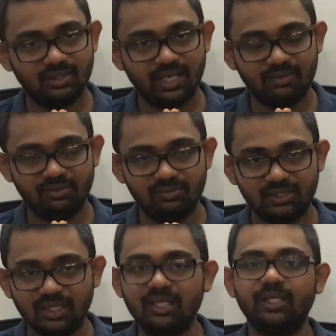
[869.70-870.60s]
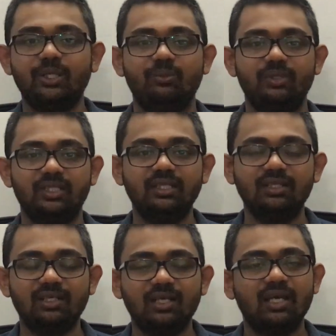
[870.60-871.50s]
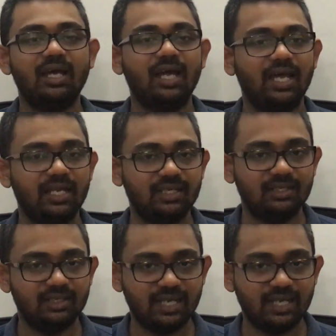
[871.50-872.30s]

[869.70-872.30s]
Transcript: and we will continue with it. And